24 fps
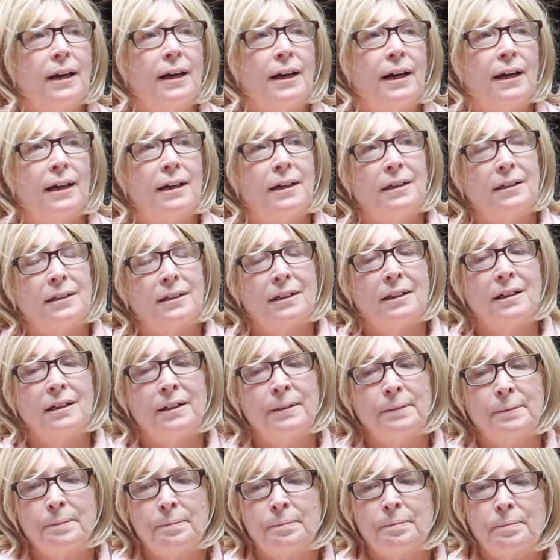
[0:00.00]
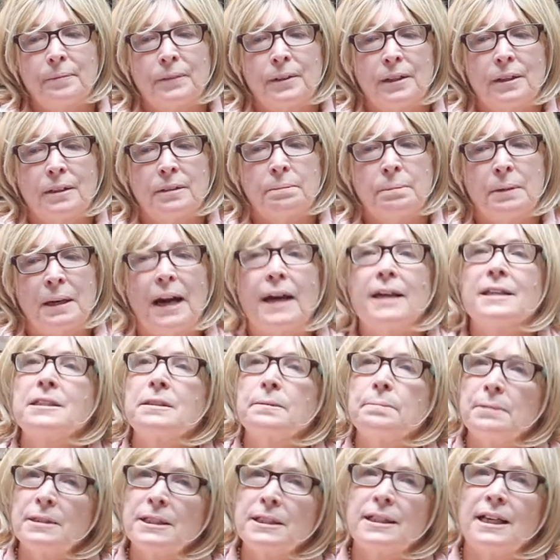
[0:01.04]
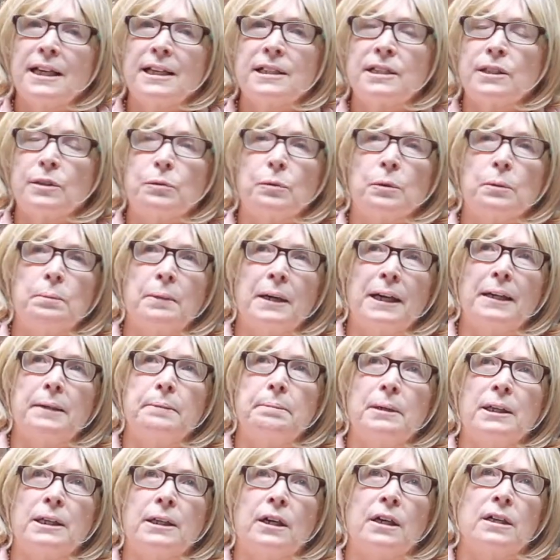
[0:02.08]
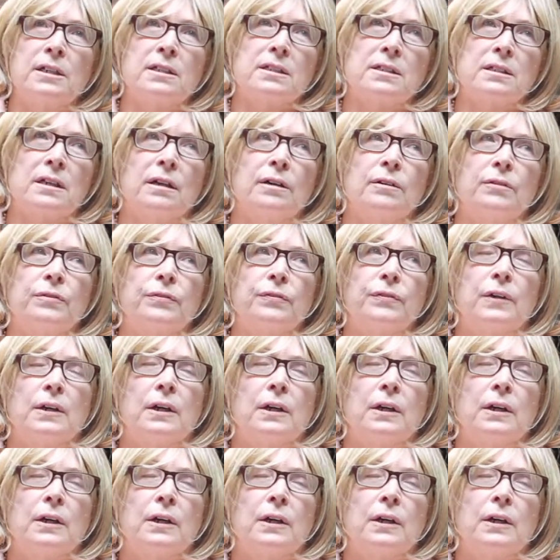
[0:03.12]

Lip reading: And past mistakes that were made because of